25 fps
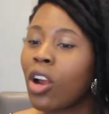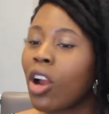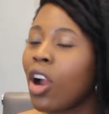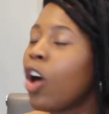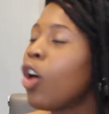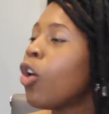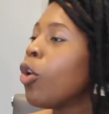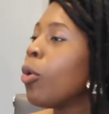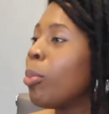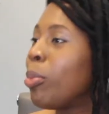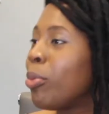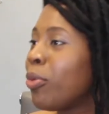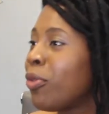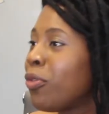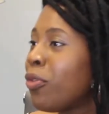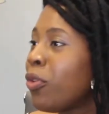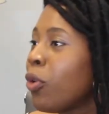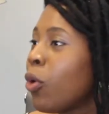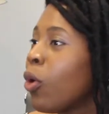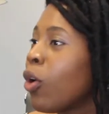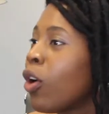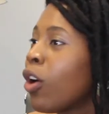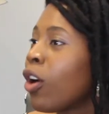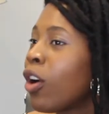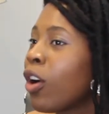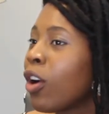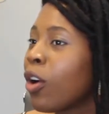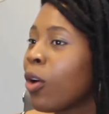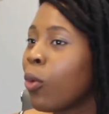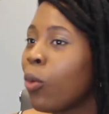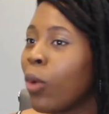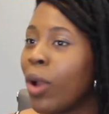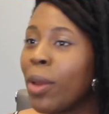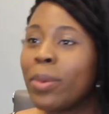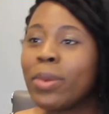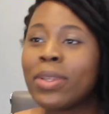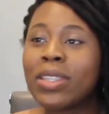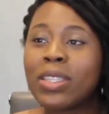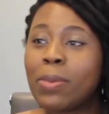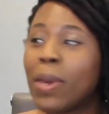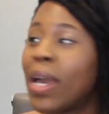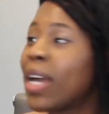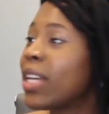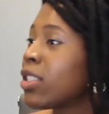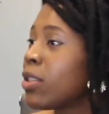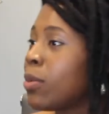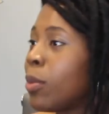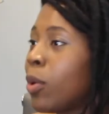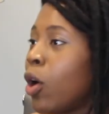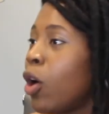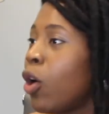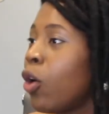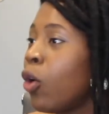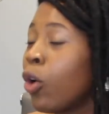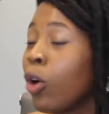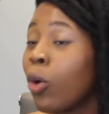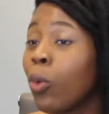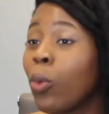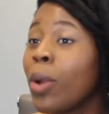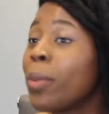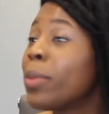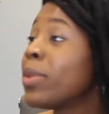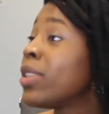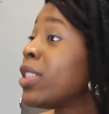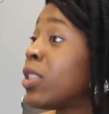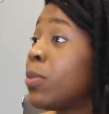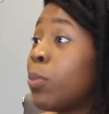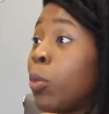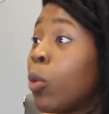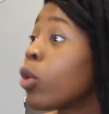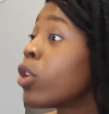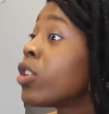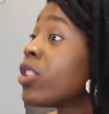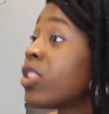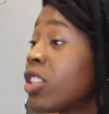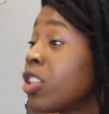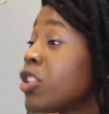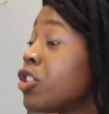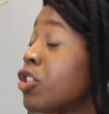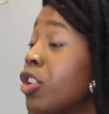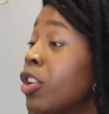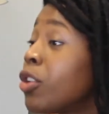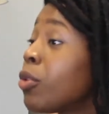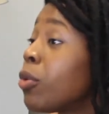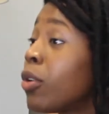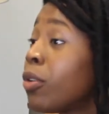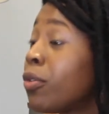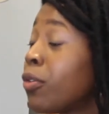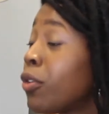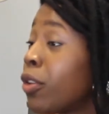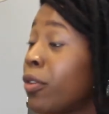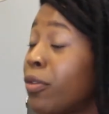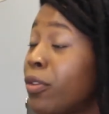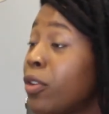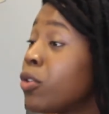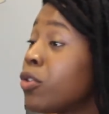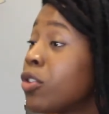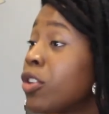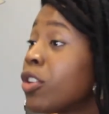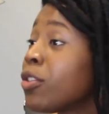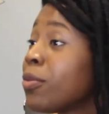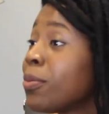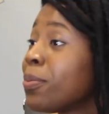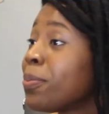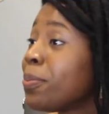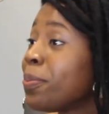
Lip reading: hope for women's basketball or women's sports in general for the future?